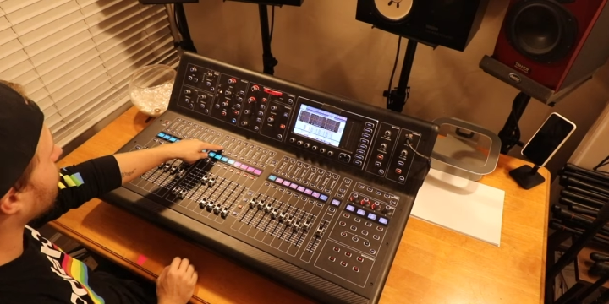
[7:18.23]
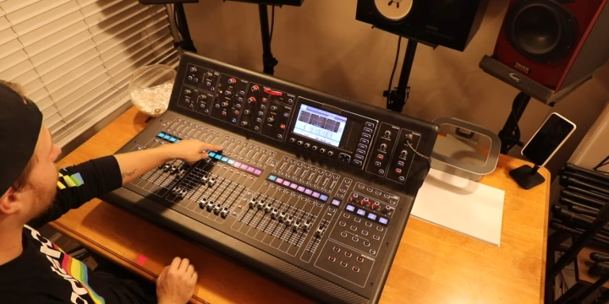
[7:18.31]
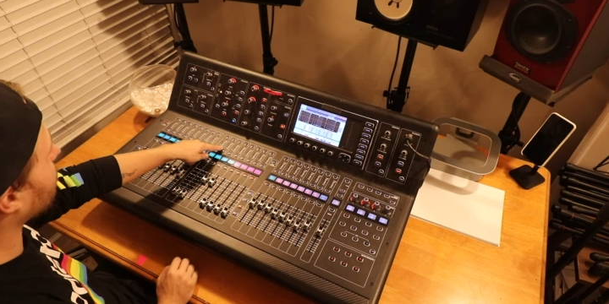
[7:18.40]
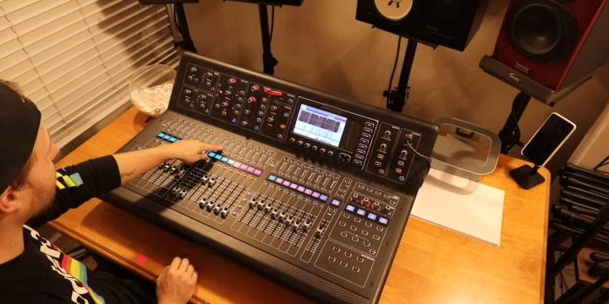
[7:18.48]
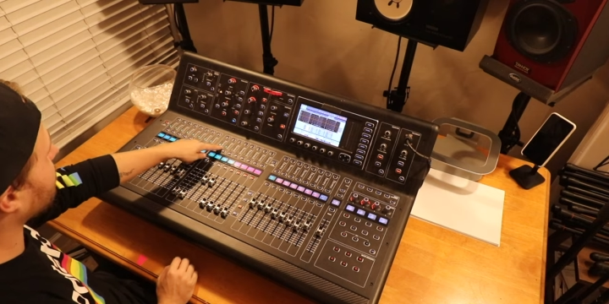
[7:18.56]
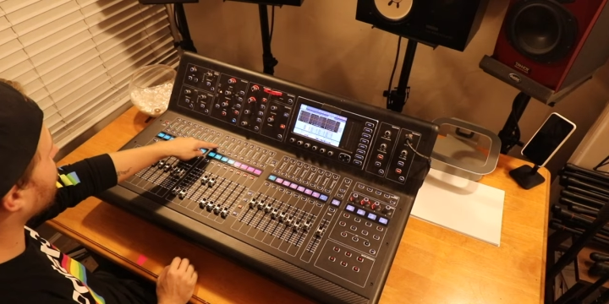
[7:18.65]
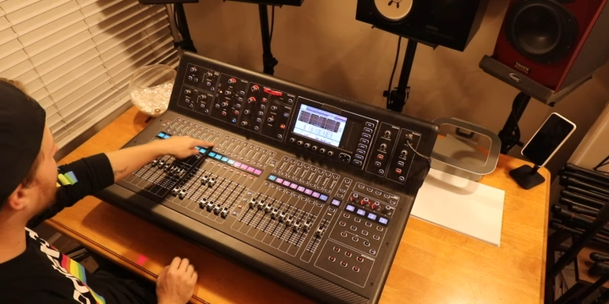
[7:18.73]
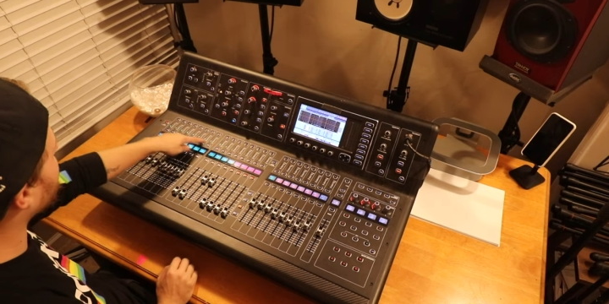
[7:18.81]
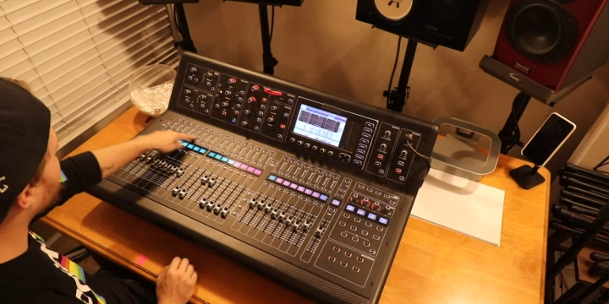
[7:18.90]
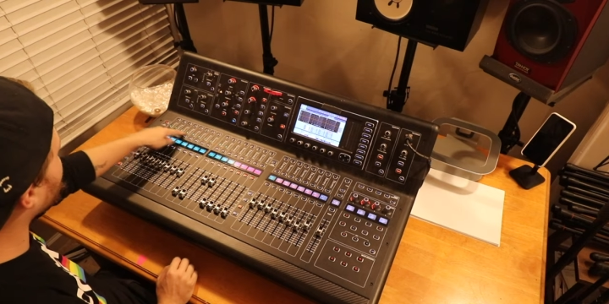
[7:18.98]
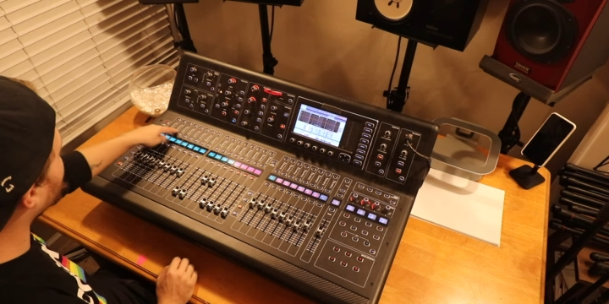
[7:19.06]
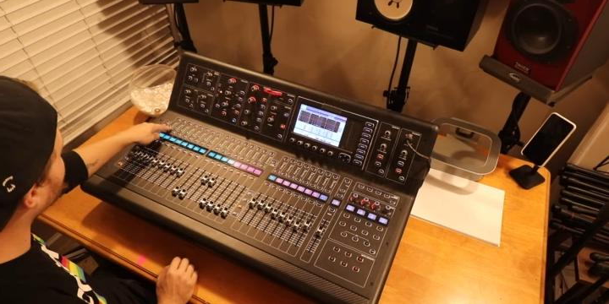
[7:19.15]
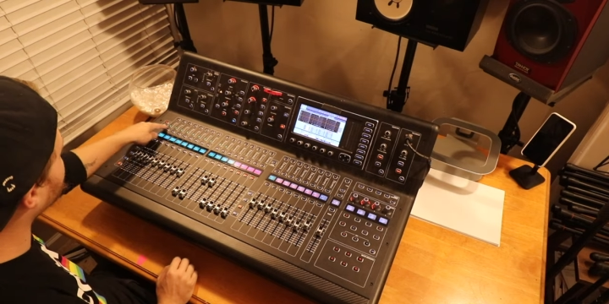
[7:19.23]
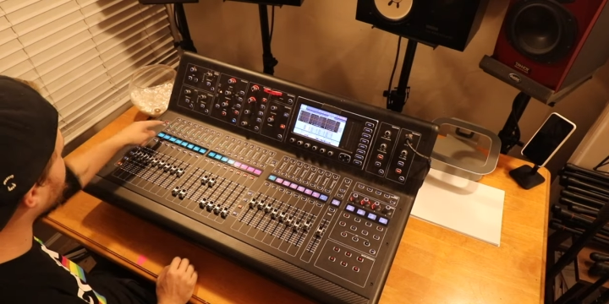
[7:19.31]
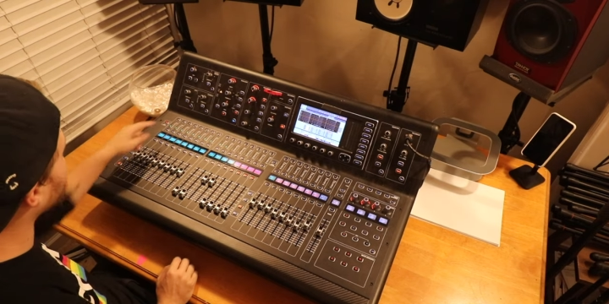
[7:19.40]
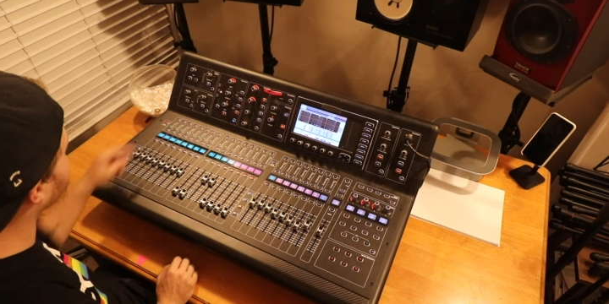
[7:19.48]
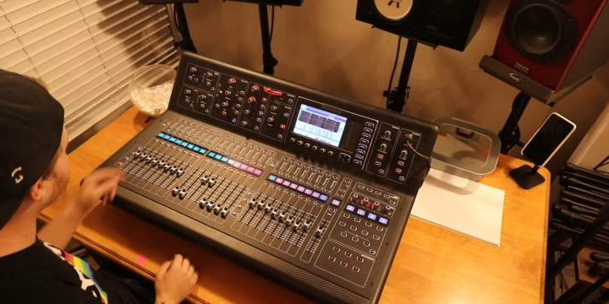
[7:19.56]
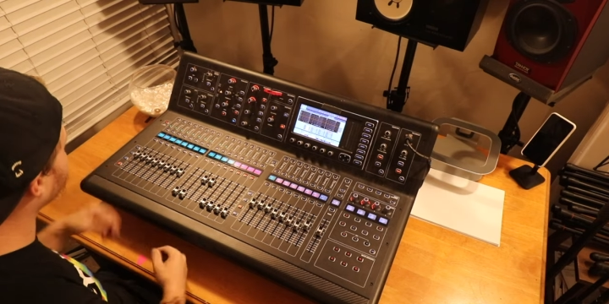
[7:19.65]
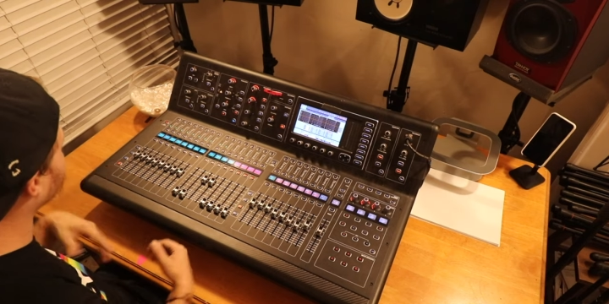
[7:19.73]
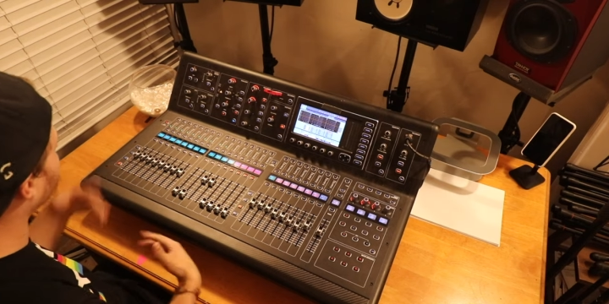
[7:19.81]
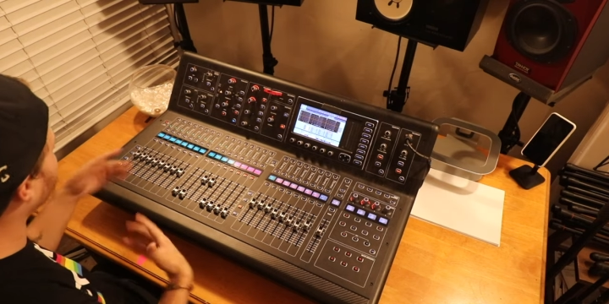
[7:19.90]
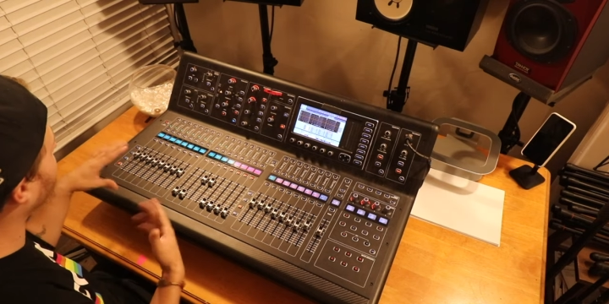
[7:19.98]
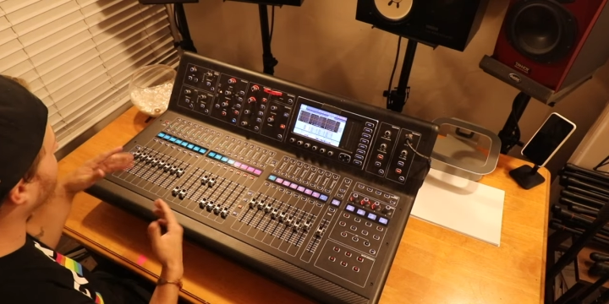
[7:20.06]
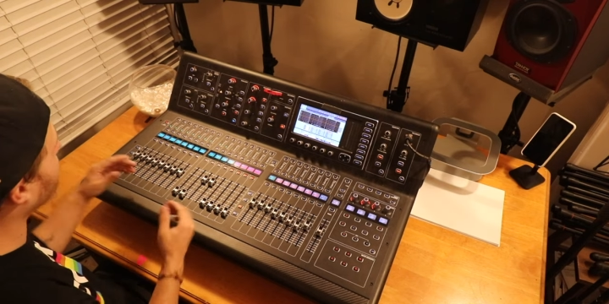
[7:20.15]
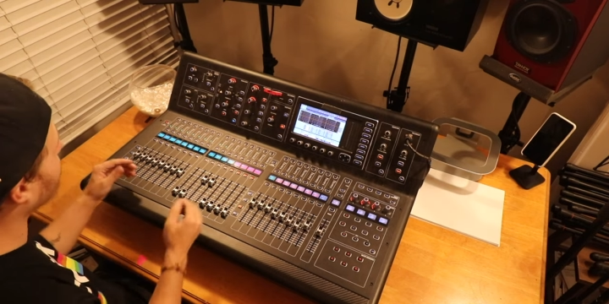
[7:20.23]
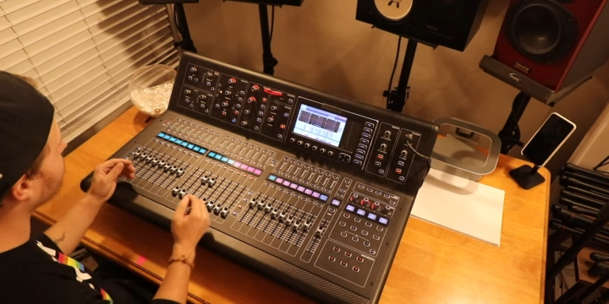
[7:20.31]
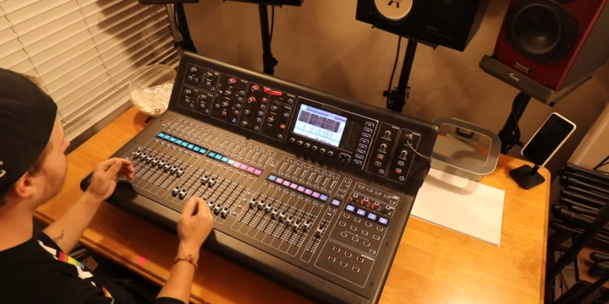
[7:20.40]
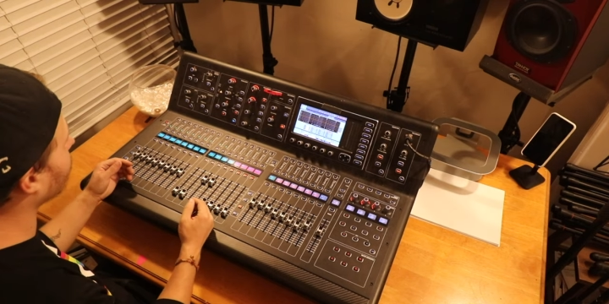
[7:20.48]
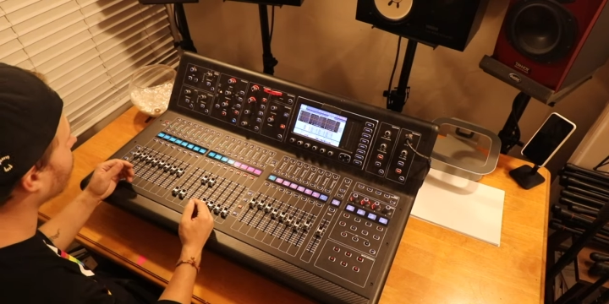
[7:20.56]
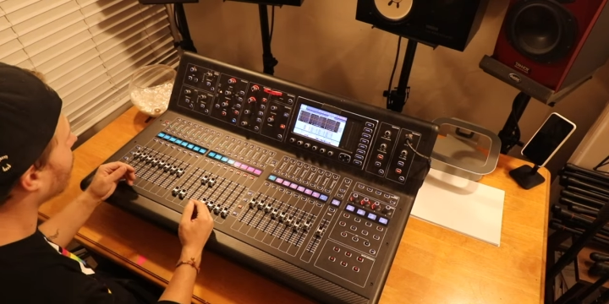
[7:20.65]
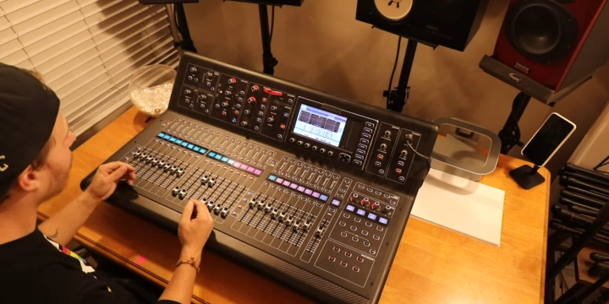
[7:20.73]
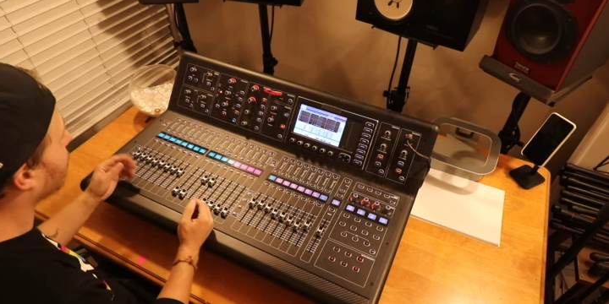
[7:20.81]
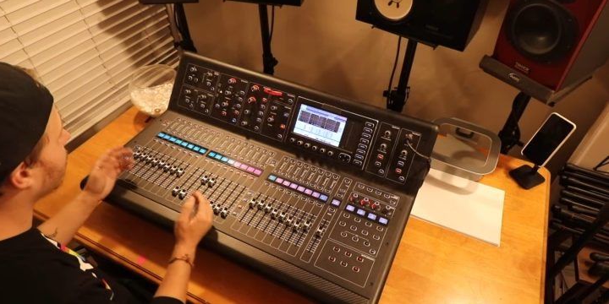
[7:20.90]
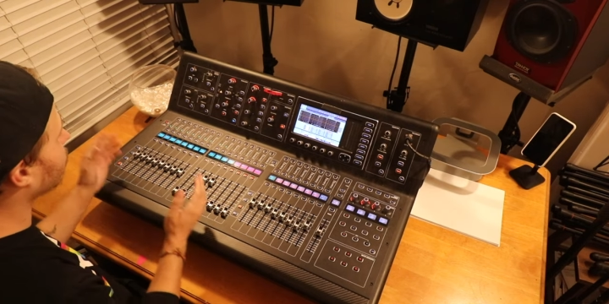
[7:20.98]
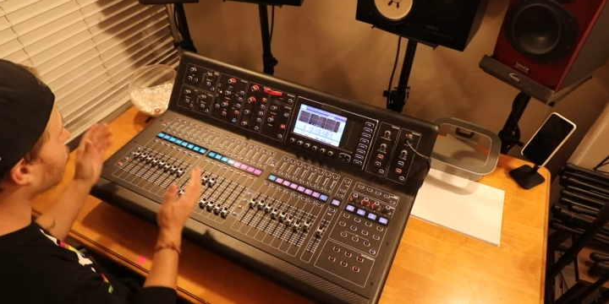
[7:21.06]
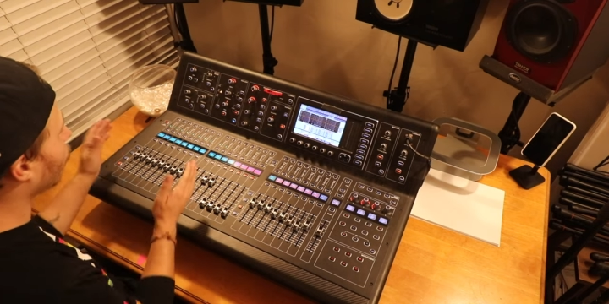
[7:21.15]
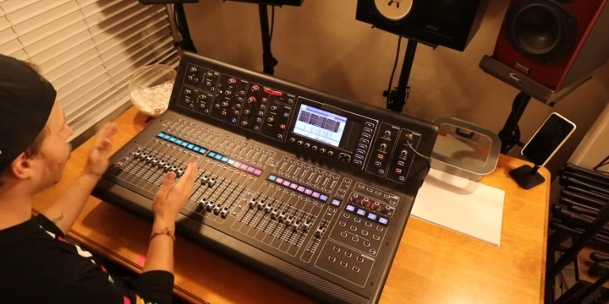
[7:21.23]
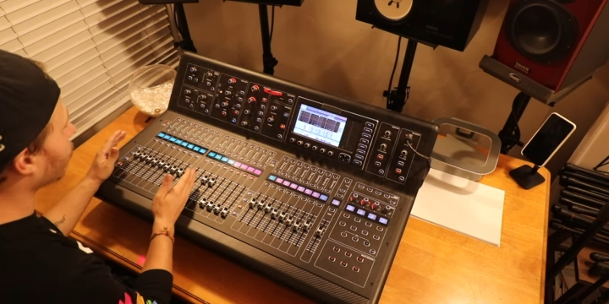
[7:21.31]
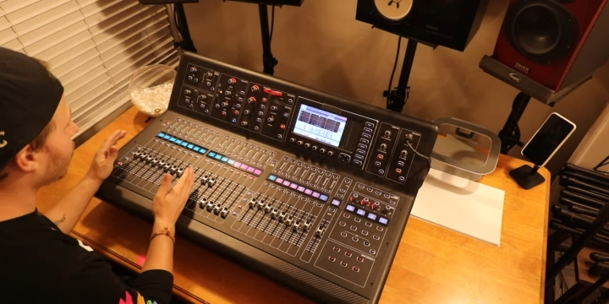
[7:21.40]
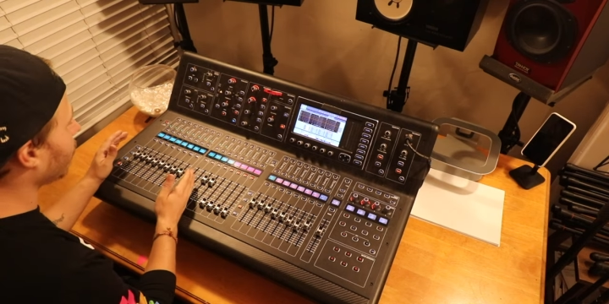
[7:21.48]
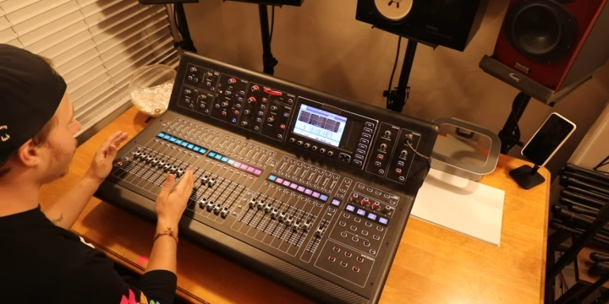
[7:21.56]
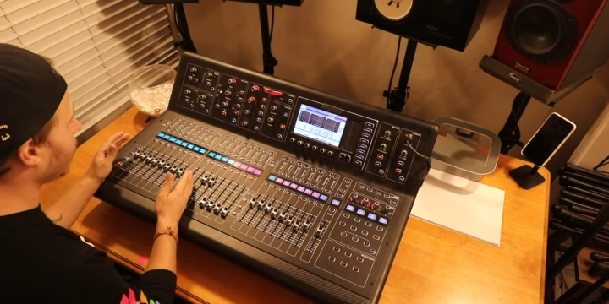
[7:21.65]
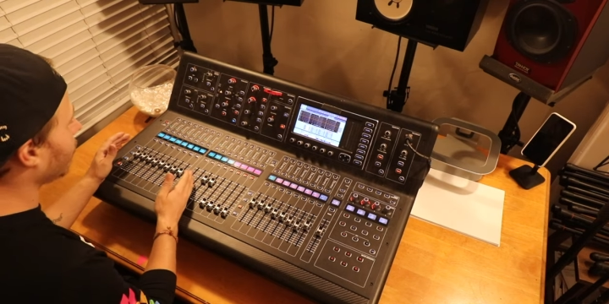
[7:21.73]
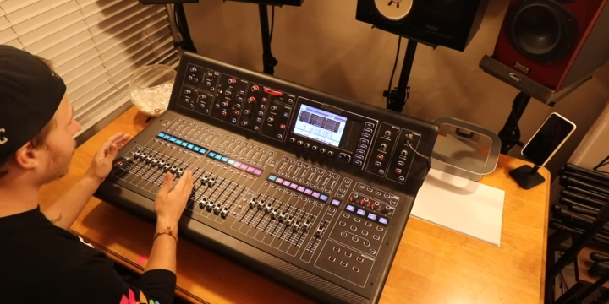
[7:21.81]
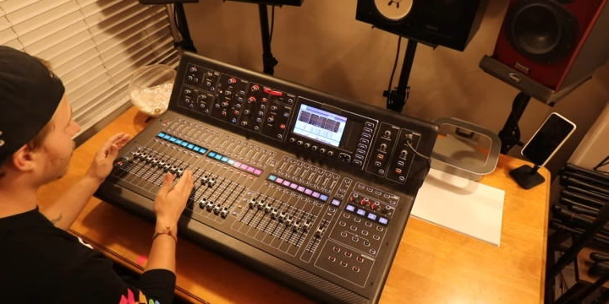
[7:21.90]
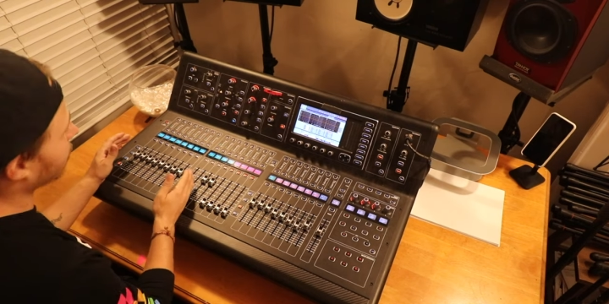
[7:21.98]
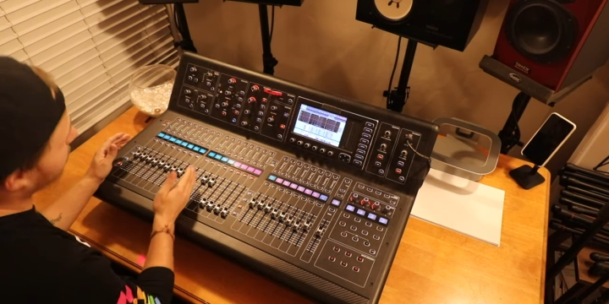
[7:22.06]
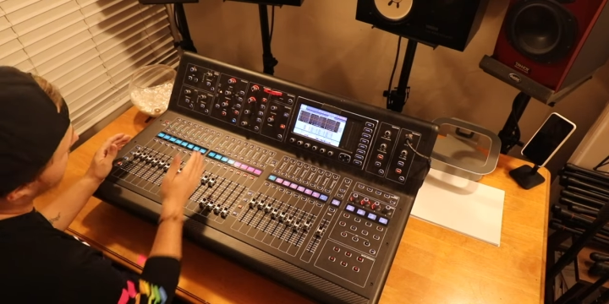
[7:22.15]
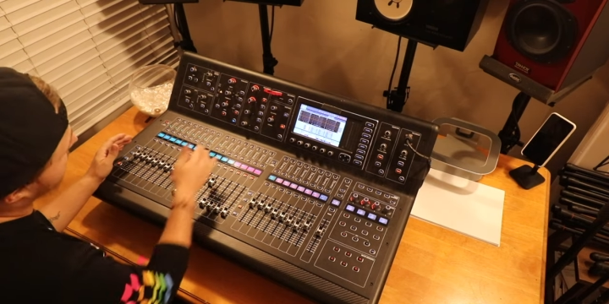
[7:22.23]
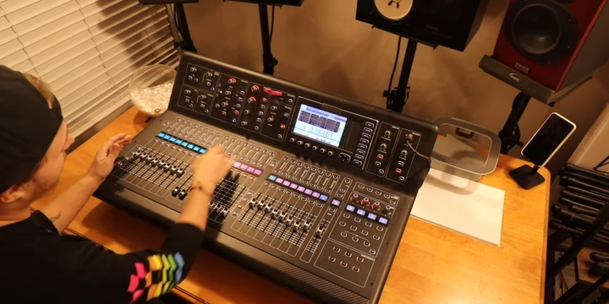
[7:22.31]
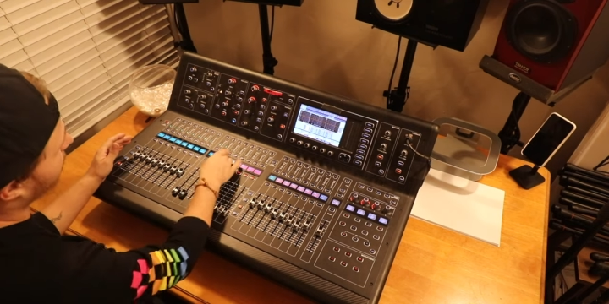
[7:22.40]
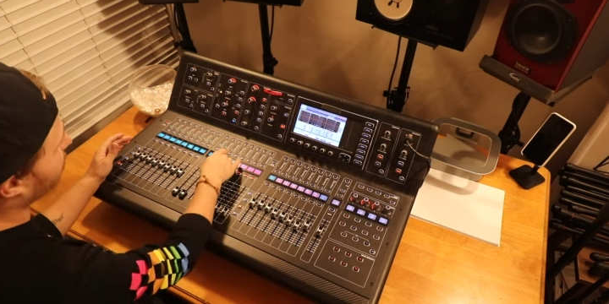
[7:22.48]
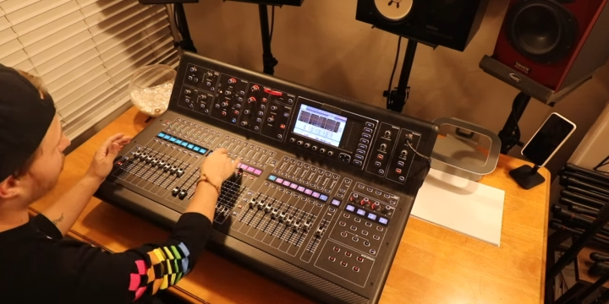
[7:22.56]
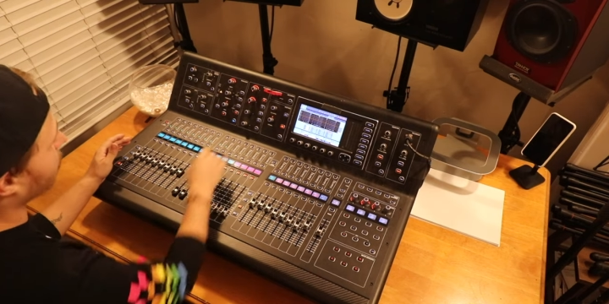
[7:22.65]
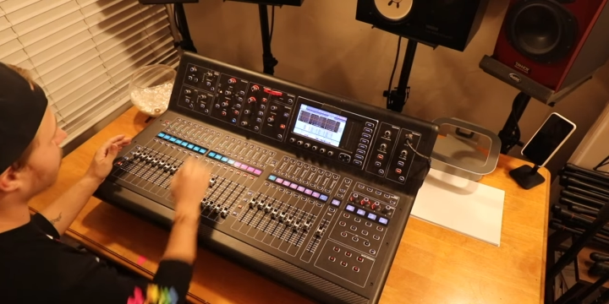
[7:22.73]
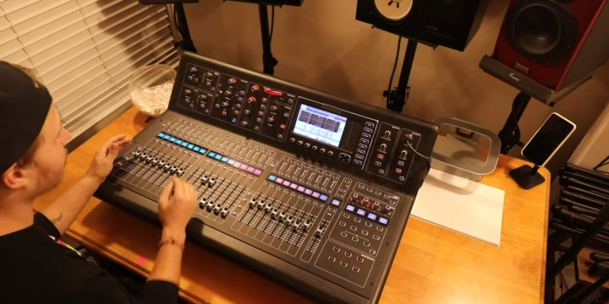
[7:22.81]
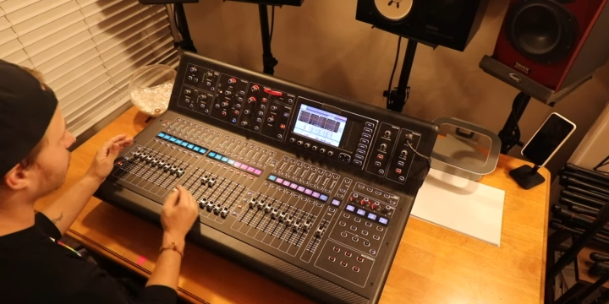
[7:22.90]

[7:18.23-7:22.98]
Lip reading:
Nobody's mouth can be seen.